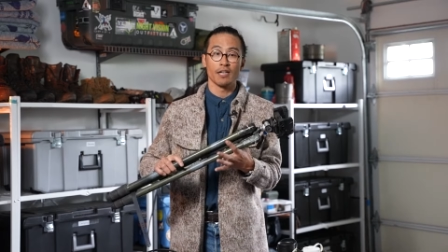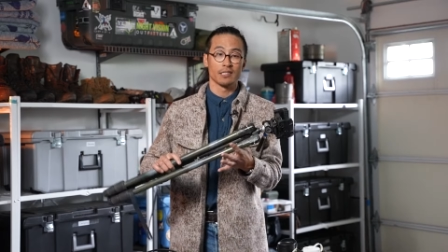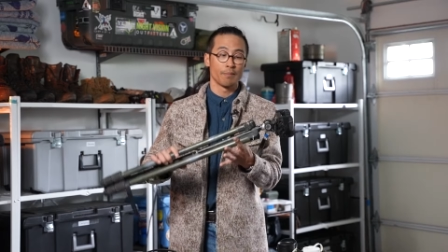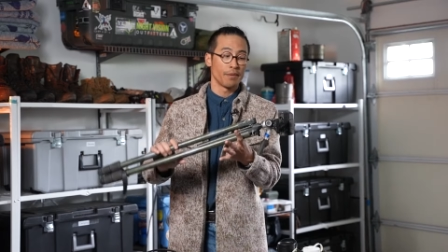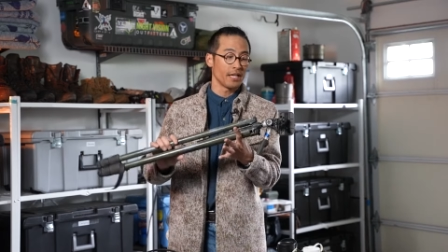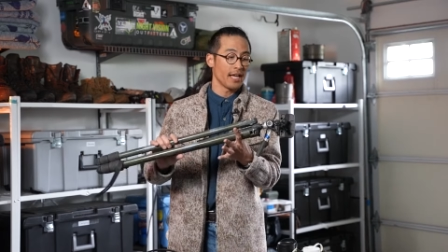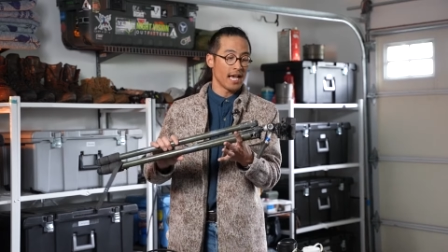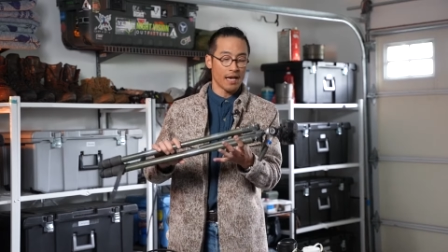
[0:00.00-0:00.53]
It's a
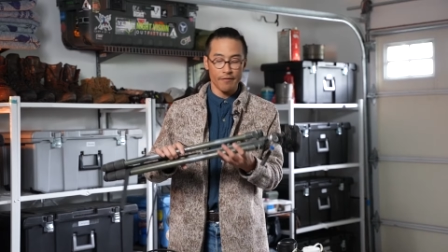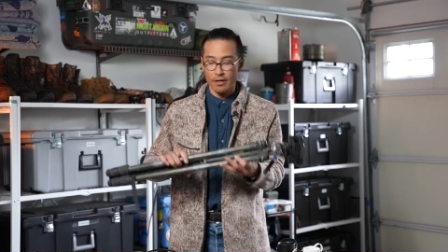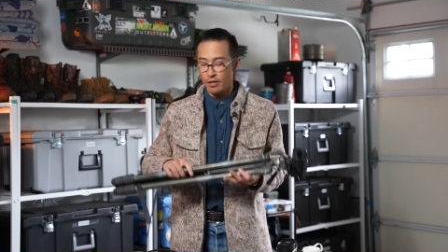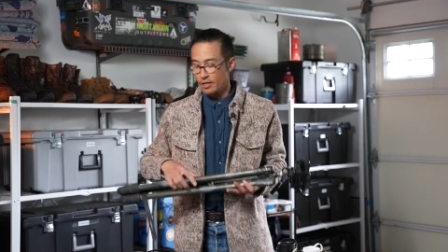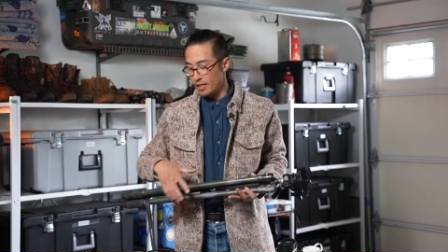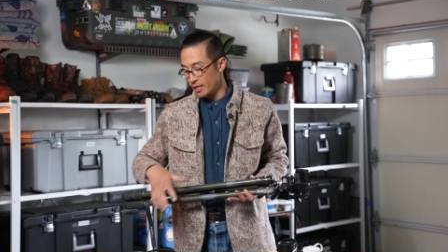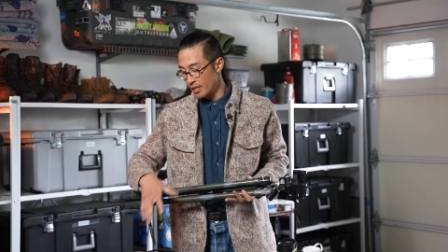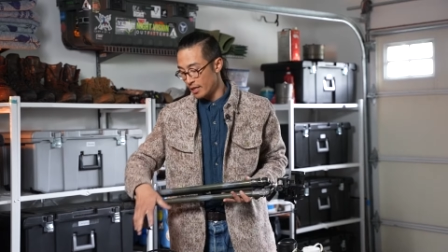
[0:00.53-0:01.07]
bit
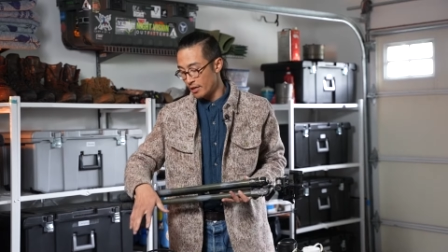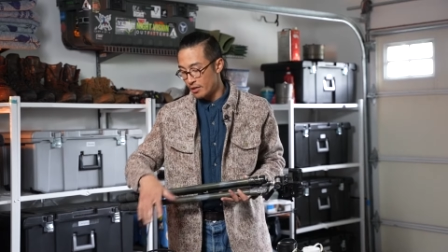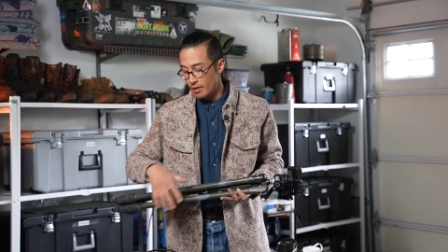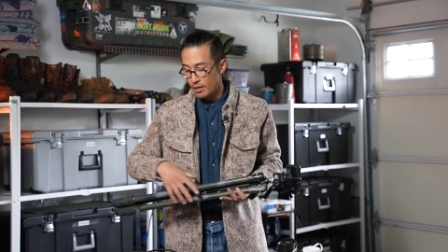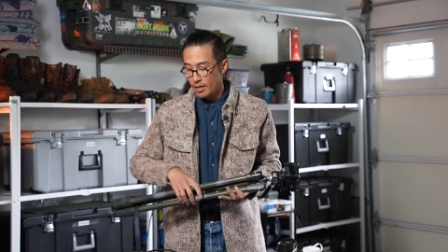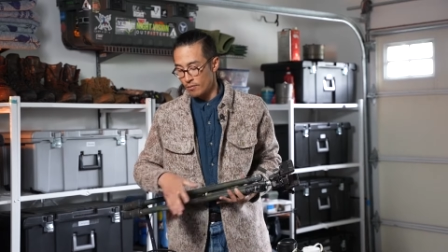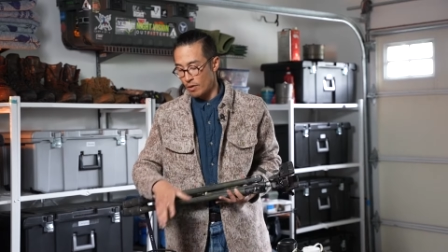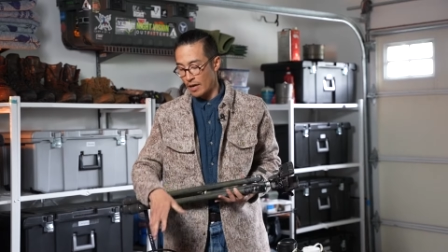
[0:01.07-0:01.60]
heavier than the
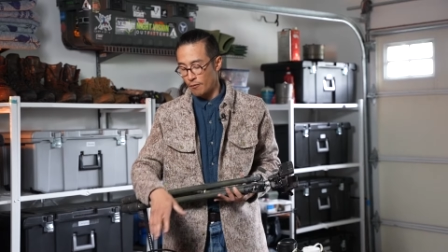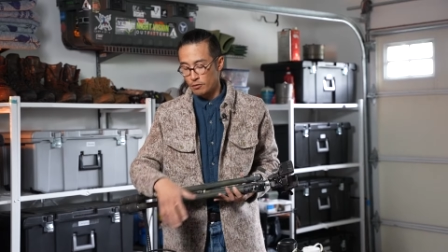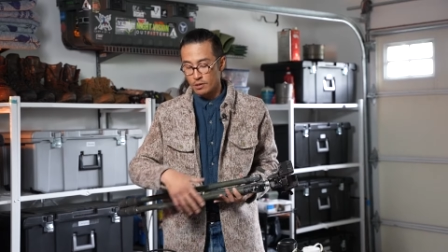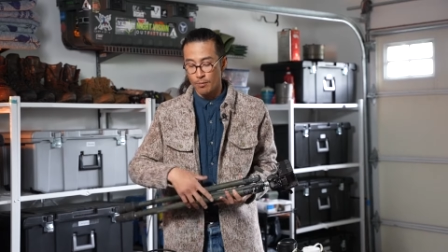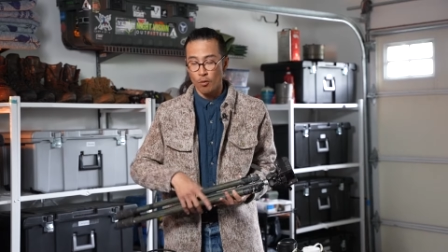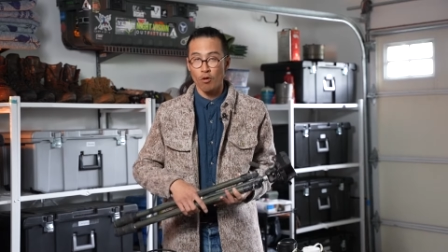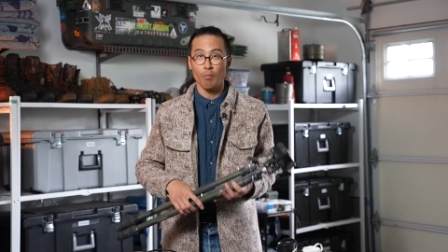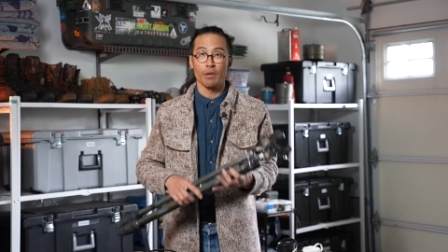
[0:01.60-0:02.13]
other rifle
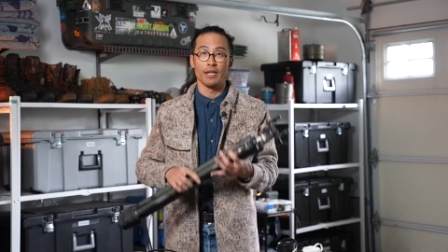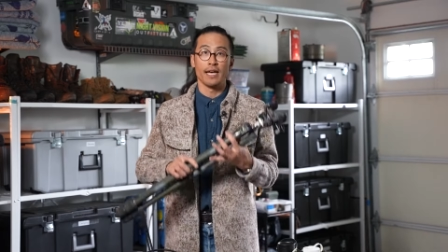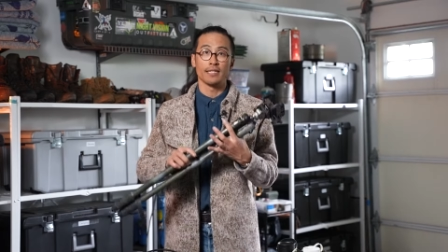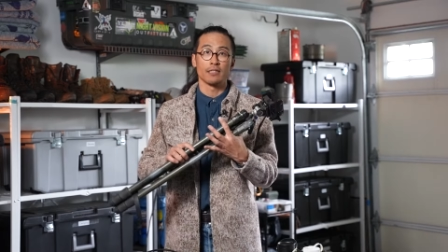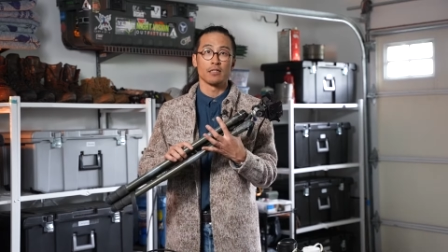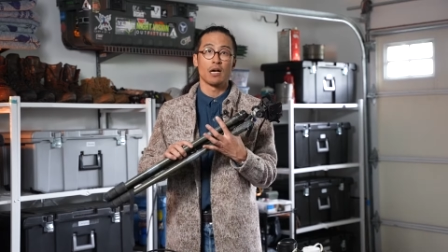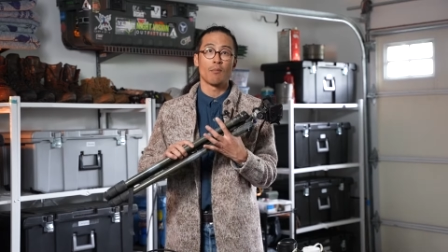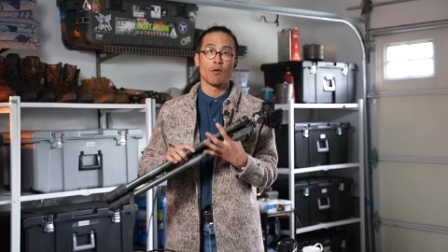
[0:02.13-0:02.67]
support, but it has
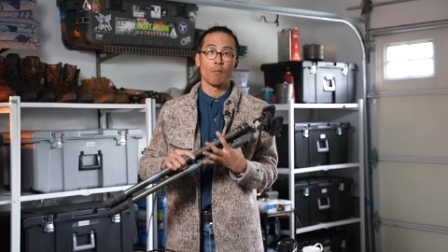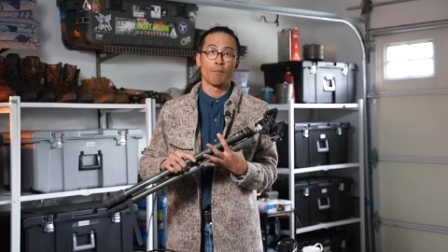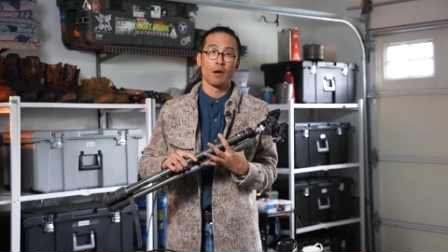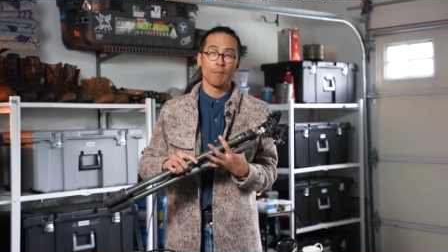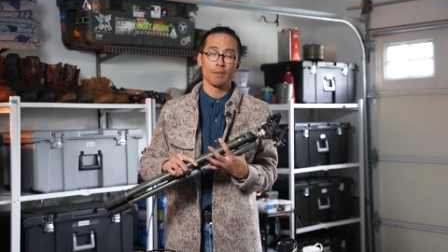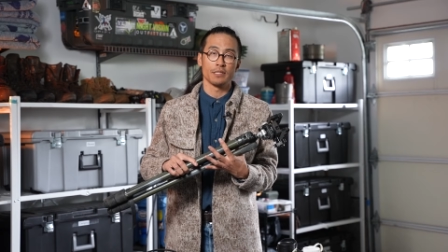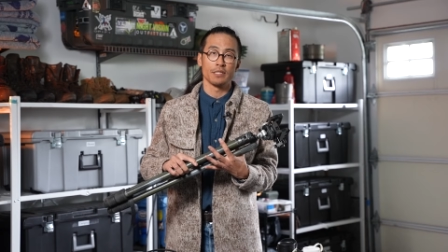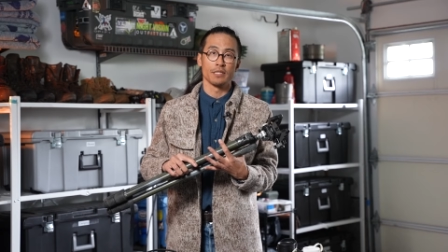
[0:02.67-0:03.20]
a lot more
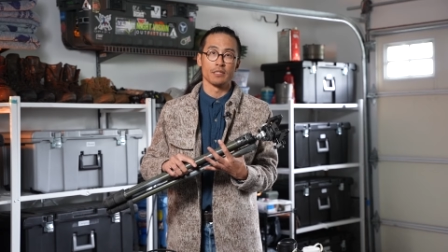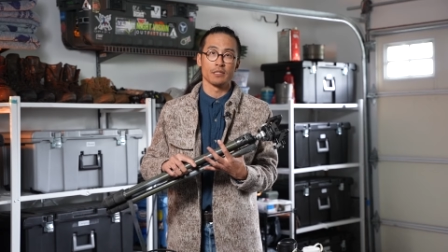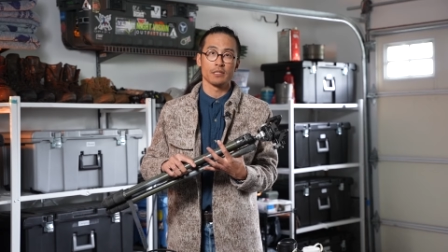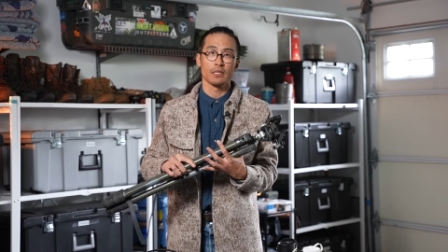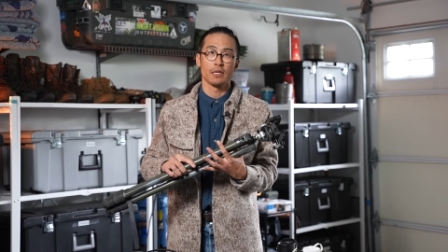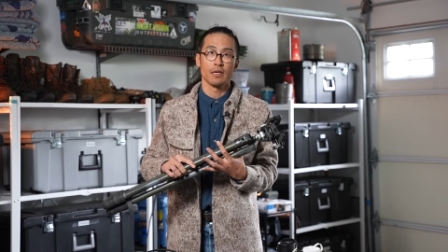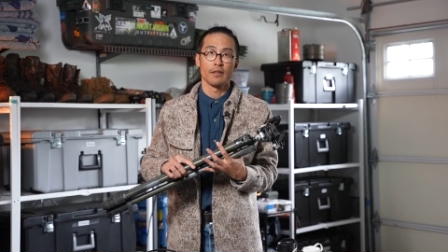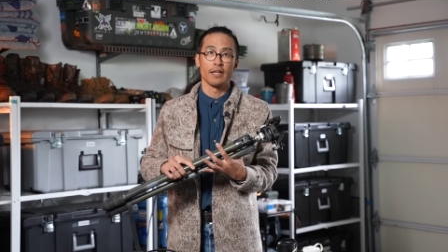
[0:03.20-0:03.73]

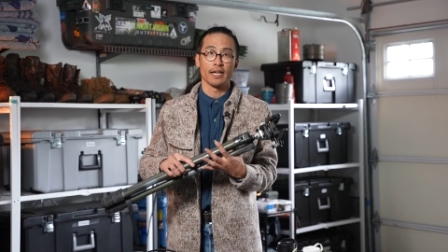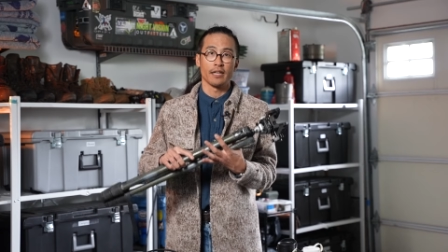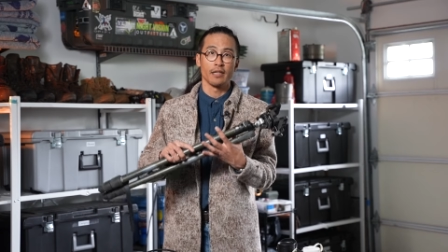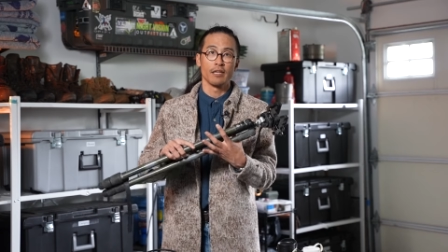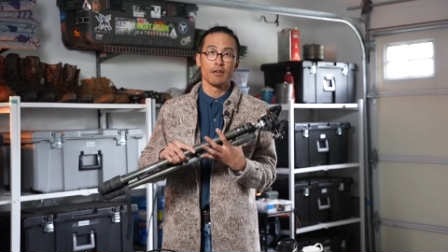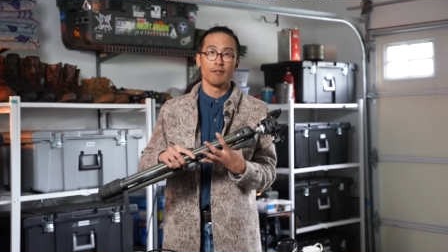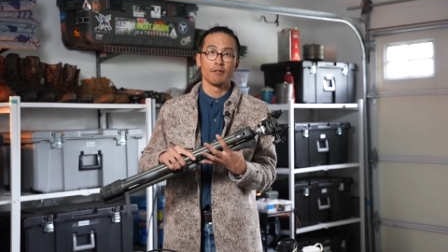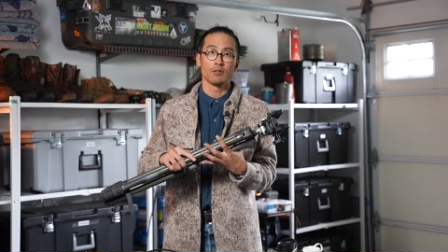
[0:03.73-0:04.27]
purposes that I can
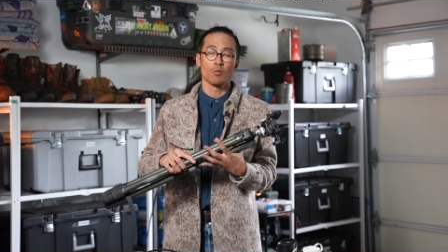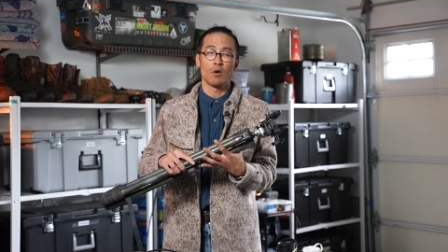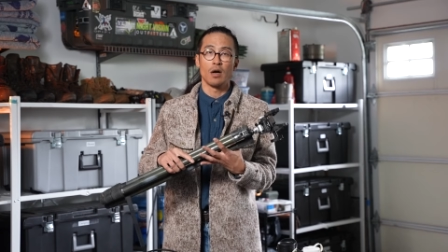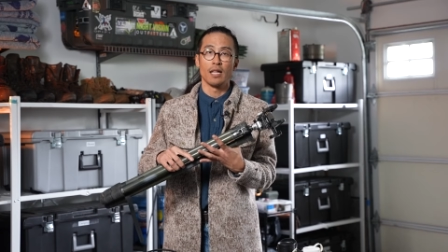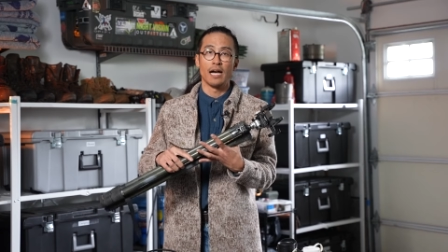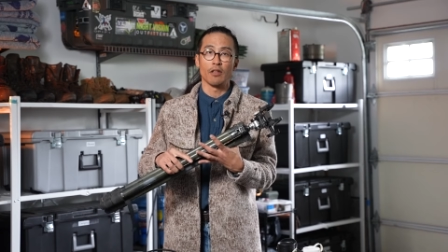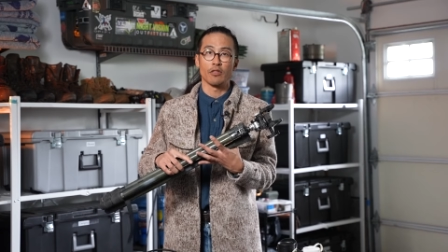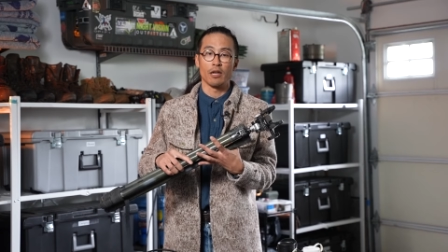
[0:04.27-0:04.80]
use
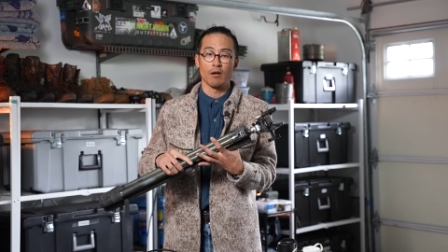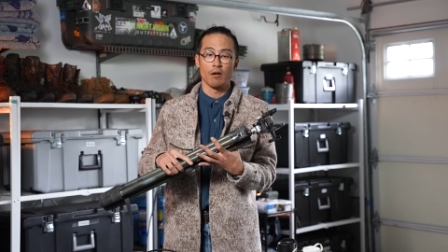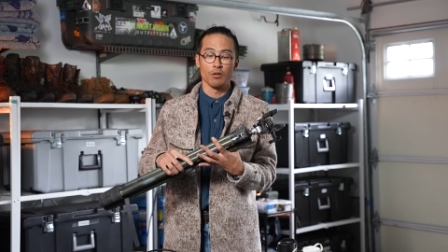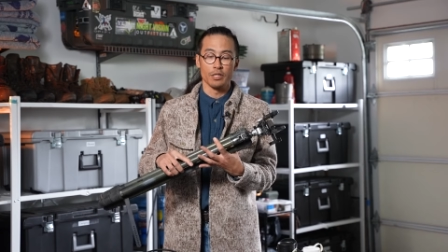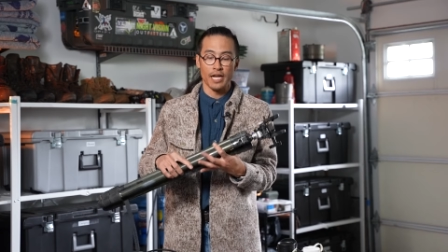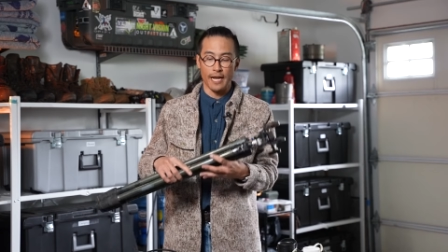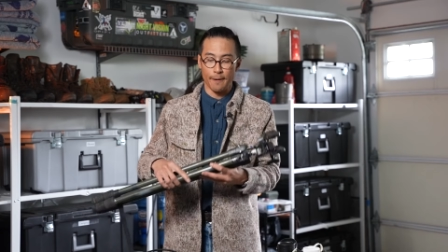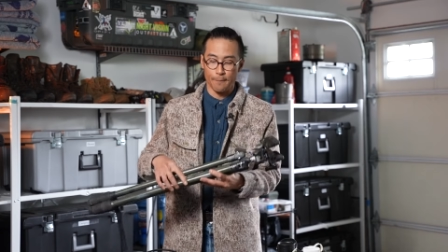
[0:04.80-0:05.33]
while out there all
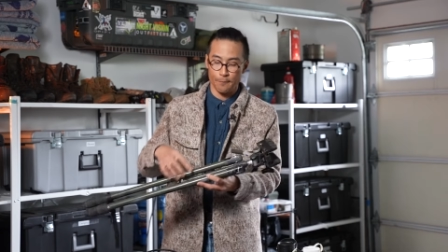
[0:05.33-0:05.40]
day.